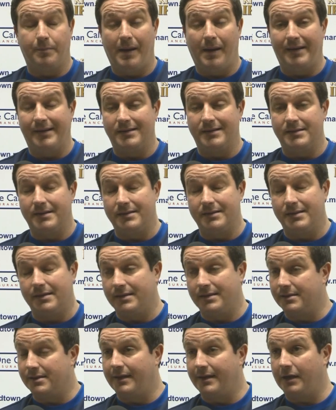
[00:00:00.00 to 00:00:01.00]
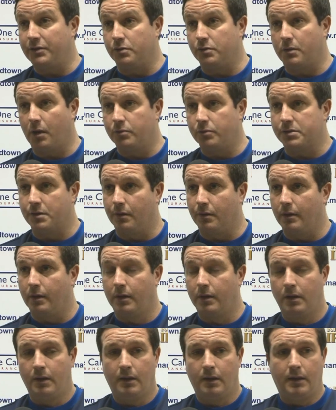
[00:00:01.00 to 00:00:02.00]
Ben is he's a natural goal scorer,
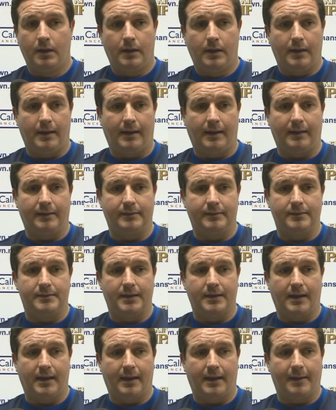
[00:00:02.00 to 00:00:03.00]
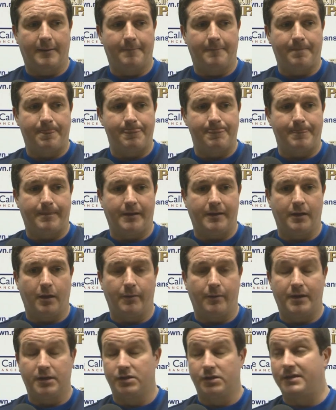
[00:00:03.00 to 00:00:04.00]
and he
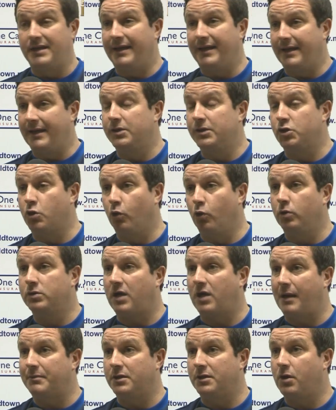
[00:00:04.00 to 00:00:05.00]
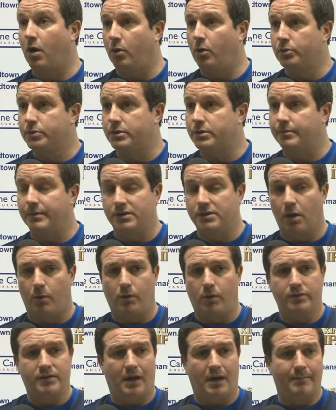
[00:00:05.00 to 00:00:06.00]
can score all types of goals. He's not
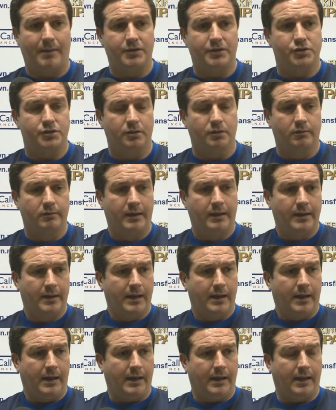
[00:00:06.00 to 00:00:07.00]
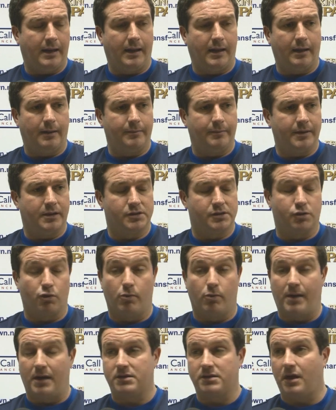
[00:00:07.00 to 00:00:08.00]
one-dimensional. He can
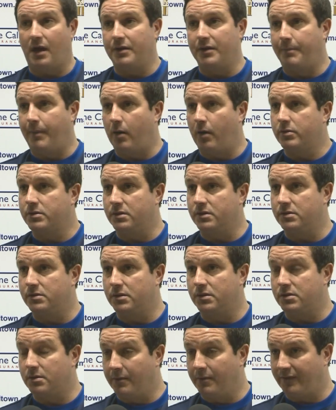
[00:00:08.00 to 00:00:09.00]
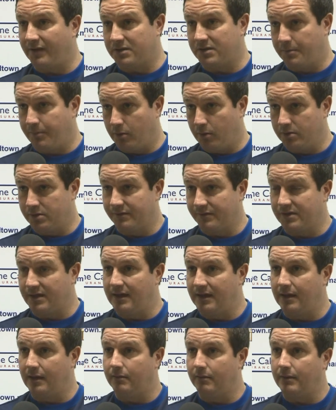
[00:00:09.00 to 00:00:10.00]
score them outside the box, as some of our supporters have
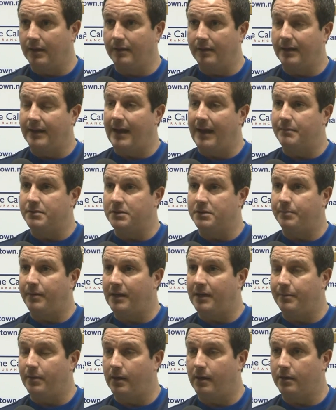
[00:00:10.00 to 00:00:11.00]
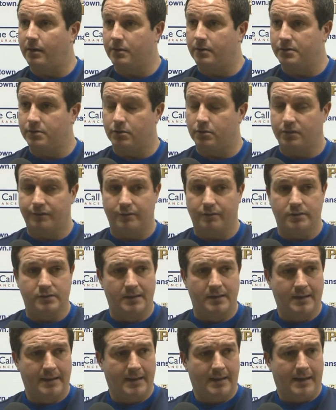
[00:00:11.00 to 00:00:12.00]
seen in the games he's played behind closed doors for
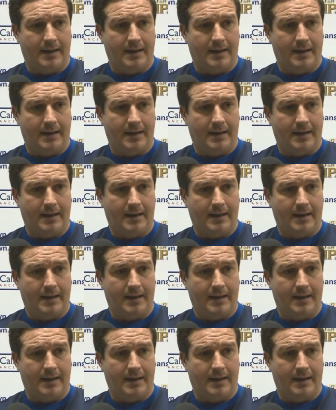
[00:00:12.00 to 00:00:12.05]
us.